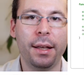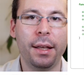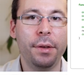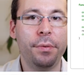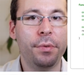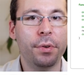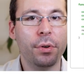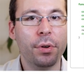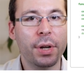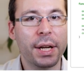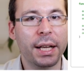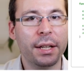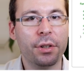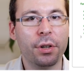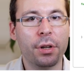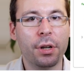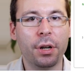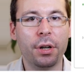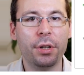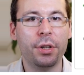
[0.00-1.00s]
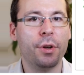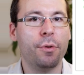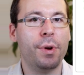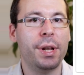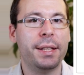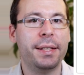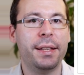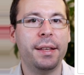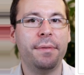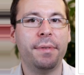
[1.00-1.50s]
If you look at the code, you
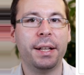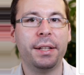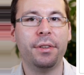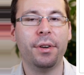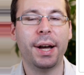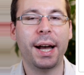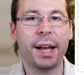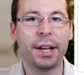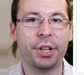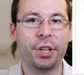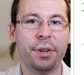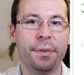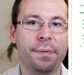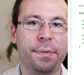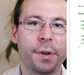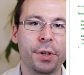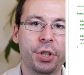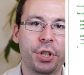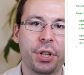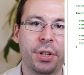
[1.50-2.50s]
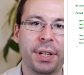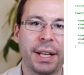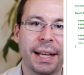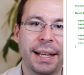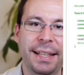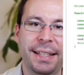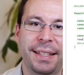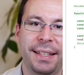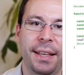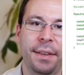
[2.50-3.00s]
will see that the action
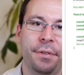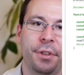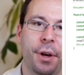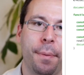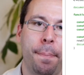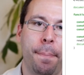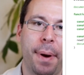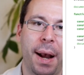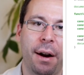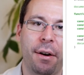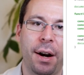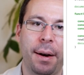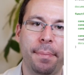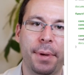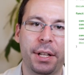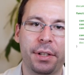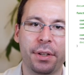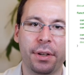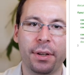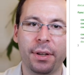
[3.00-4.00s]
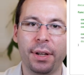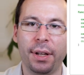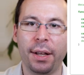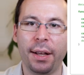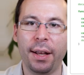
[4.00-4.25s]
function receives a parameter.